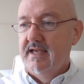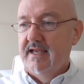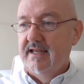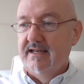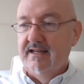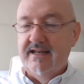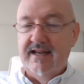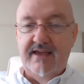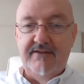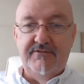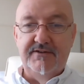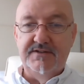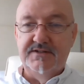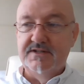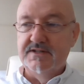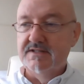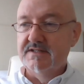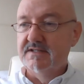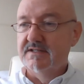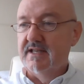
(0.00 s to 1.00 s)
In an effort
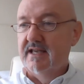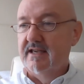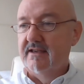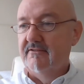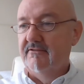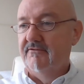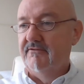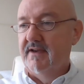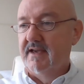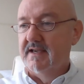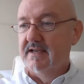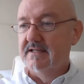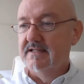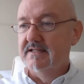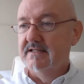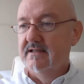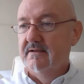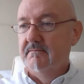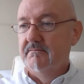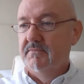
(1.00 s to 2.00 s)
to save
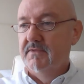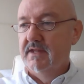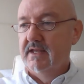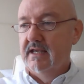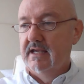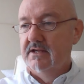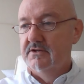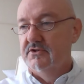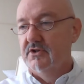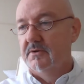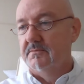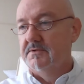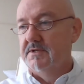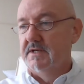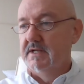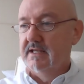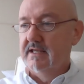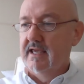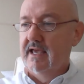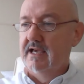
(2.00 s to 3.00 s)
face, he
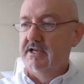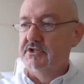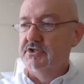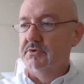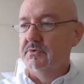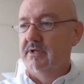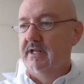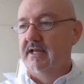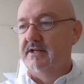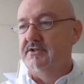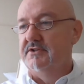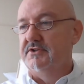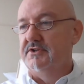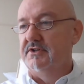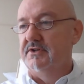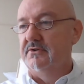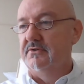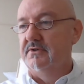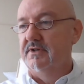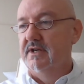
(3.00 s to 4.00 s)
adopted a casual
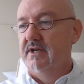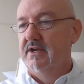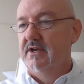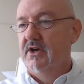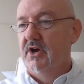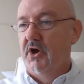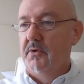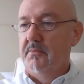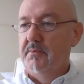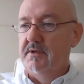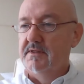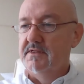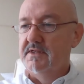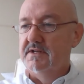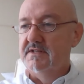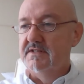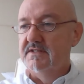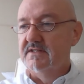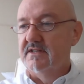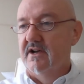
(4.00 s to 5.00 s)
attitude, hoping
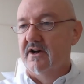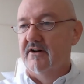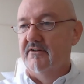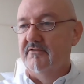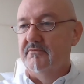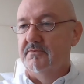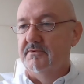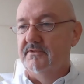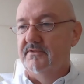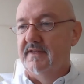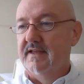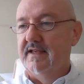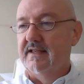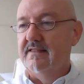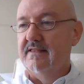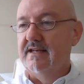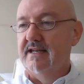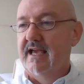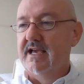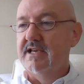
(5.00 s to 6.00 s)
that his staff would
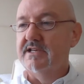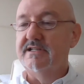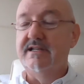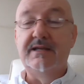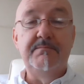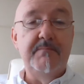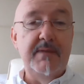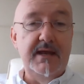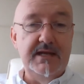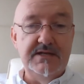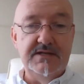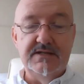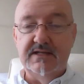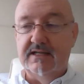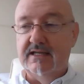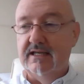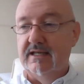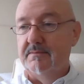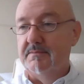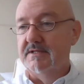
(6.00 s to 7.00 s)
think that he actually meant
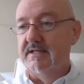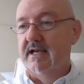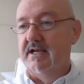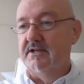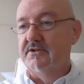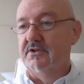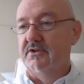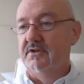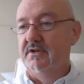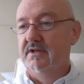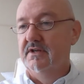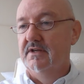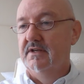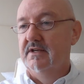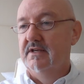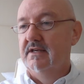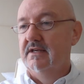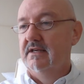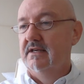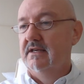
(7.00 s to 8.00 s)
to keep his hat on,
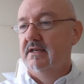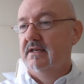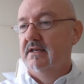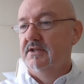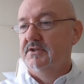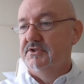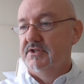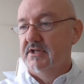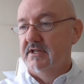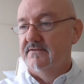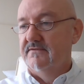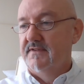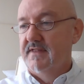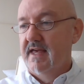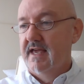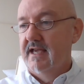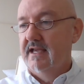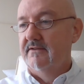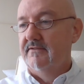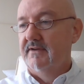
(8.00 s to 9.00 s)
just for
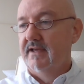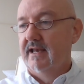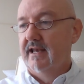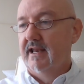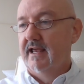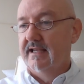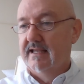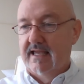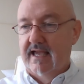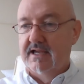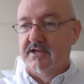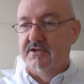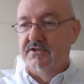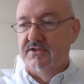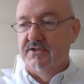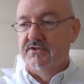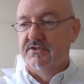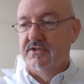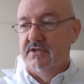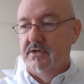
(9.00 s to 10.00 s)
the heck of it, like
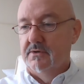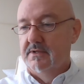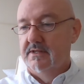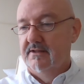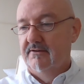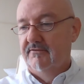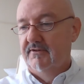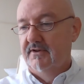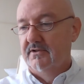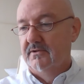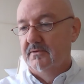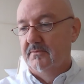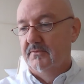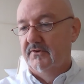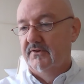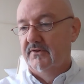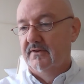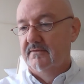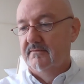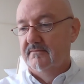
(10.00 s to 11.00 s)
gangsters do in the
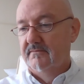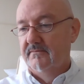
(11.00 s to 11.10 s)
films.